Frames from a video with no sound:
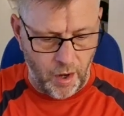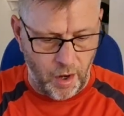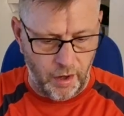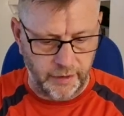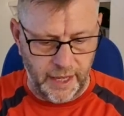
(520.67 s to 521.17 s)

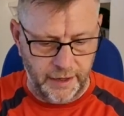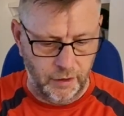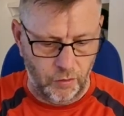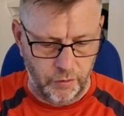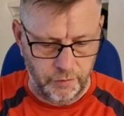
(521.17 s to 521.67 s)
I get a
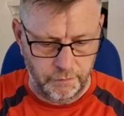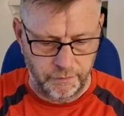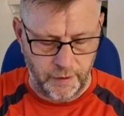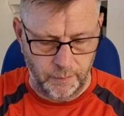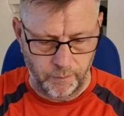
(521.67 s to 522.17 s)
lot of,
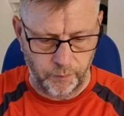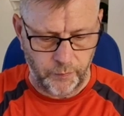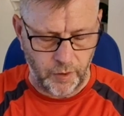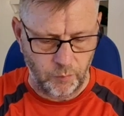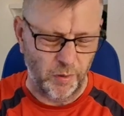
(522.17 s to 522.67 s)
well,
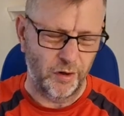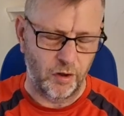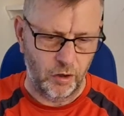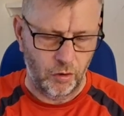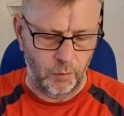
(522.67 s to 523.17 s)
not
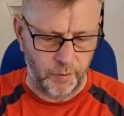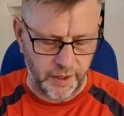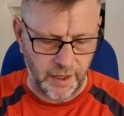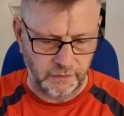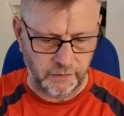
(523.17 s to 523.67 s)
a lot, but I
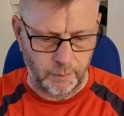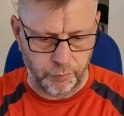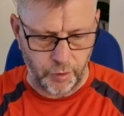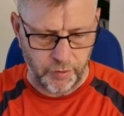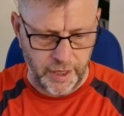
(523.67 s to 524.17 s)
get some
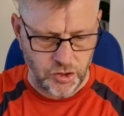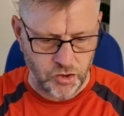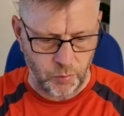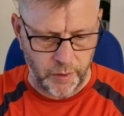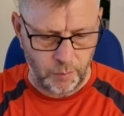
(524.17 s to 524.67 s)

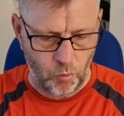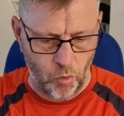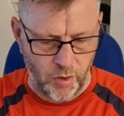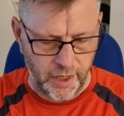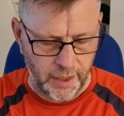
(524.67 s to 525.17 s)
pronation when I'm
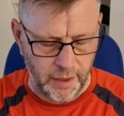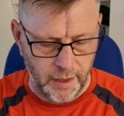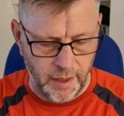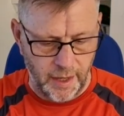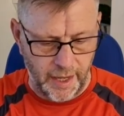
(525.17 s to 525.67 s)
walking,
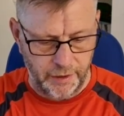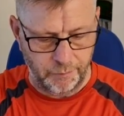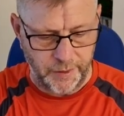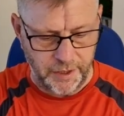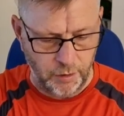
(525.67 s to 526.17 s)
and I've
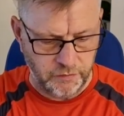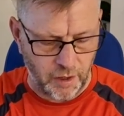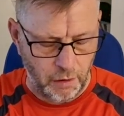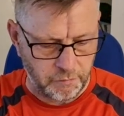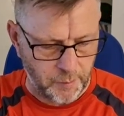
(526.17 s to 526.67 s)
been known to
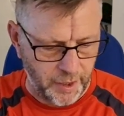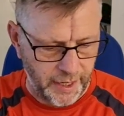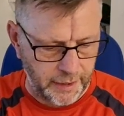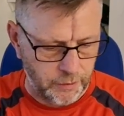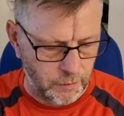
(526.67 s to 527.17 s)
go over my
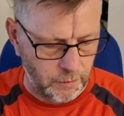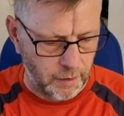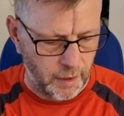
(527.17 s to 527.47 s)
ankle,